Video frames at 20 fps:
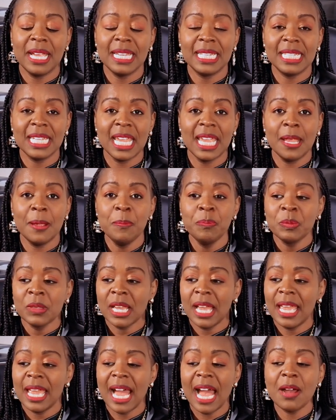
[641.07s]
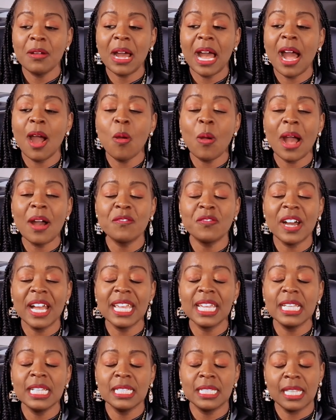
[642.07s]
day? How have
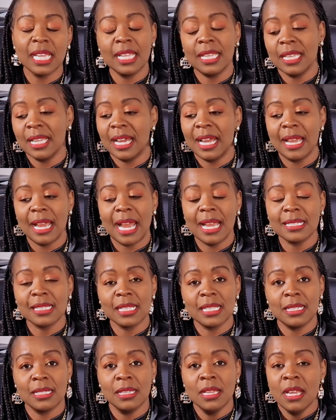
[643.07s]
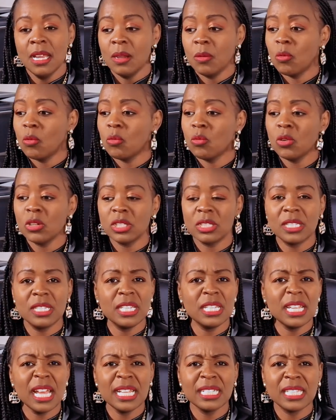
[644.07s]
I eaten? As in, what
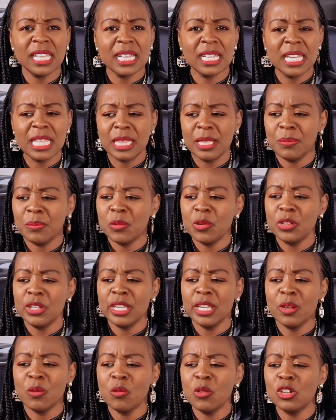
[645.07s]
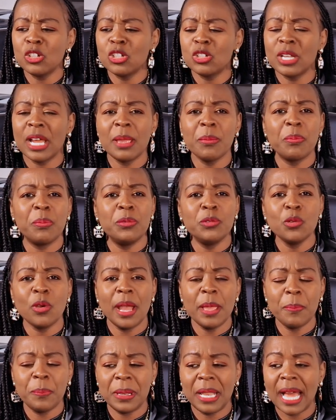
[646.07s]
did I take in the morning? What do
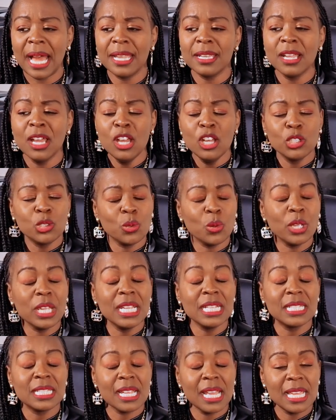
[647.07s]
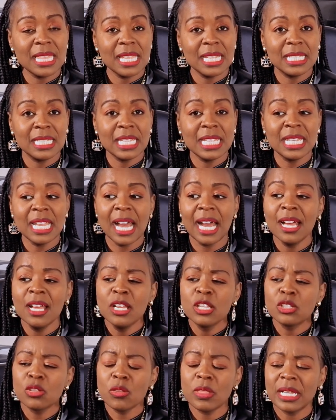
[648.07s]
I plan to eat in the dinner?
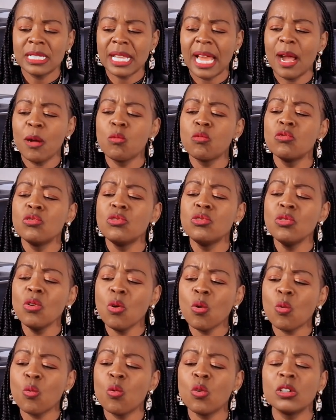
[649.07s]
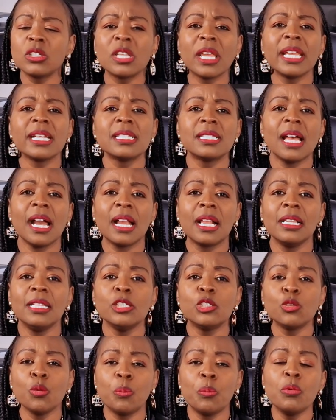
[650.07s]
So that I will know what exactly
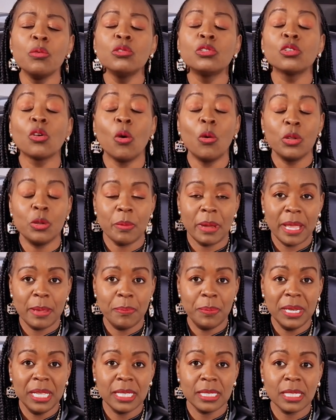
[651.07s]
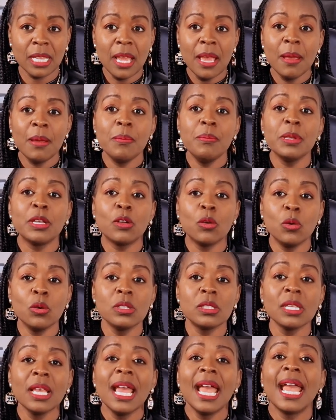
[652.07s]
to put on my plate.
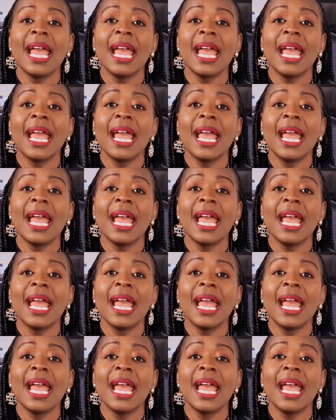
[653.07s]
Because